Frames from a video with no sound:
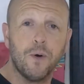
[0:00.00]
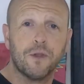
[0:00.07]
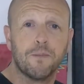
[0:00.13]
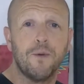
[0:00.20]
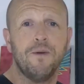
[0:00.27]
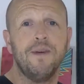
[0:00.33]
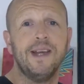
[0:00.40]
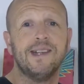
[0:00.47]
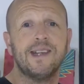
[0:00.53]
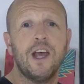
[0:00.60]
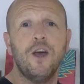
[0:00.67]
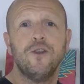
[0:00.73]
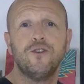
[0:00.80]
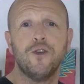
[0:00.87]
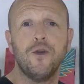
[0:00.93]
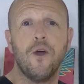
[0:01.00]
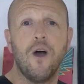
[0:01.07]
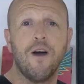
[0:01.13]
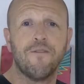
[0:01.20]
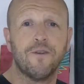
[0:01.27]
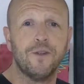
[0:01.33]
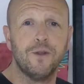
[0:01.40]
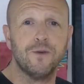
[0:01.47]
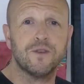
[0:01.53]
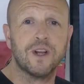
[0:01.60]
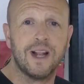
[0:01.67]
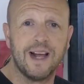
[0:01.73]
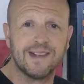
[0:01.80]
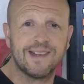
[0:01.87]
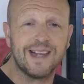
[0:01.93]
both movies do offer those
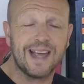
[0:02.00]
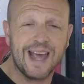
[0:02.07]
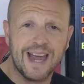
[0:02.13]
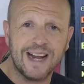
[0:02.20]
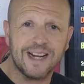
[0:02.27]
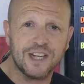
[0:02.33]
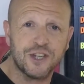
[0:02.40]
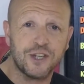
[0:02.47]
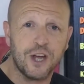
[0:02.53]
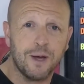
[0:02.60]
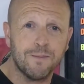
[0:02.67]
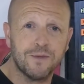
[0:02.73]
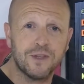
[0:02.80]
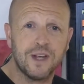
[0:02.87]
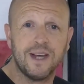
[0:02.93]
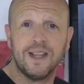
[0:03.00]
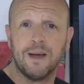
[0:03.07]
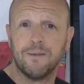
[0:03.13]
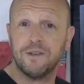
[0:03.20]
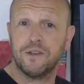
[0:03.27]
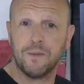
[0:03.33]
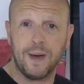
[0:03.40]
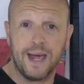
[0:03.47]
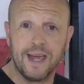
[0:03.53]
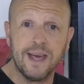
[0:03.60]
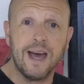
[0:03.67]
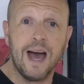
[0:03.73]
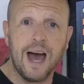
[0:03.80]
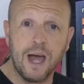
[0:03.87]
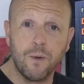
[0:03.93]
classic English dubs, and that was the way
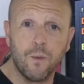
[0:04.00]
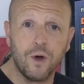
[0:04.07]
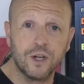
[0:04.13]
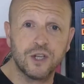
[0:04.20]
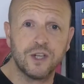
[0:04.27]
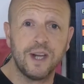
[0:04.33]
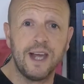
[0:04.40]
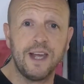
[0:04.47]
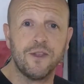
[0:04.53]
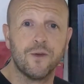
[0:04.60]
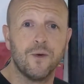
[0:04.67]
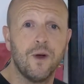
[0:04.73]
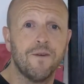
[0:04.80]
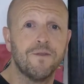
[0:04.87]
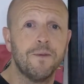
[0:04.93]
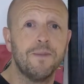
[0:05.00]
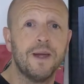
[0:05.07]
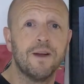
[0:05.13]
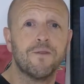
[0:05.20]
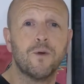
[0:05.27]
I watched either of them there.